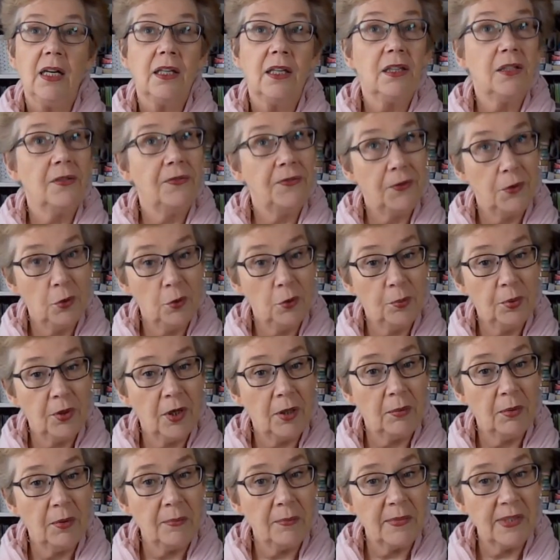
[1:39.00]
The fuel
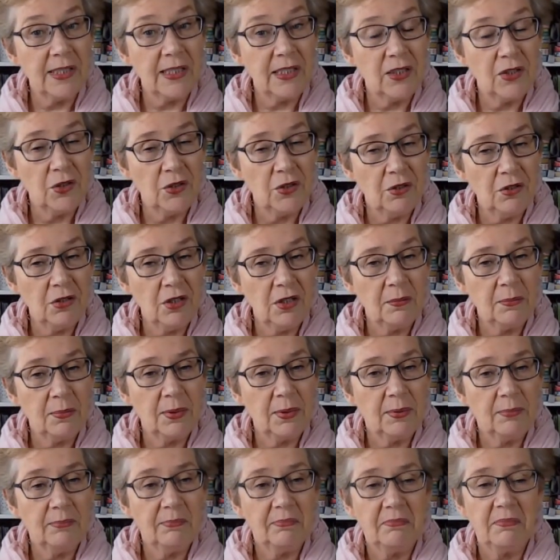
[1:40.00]
problems in Europe.
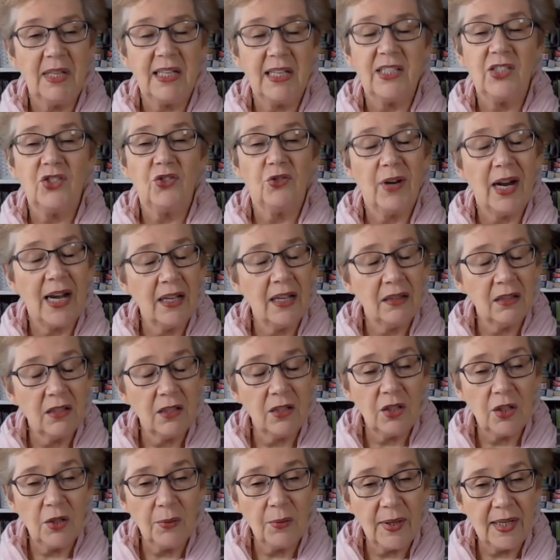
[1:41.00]
There's drought in
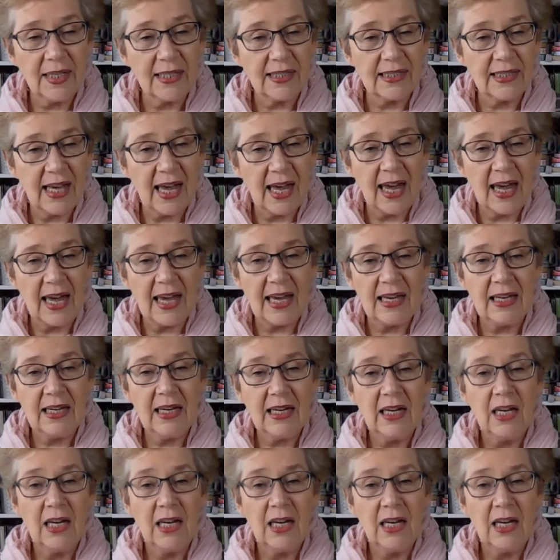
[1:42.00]
the USA.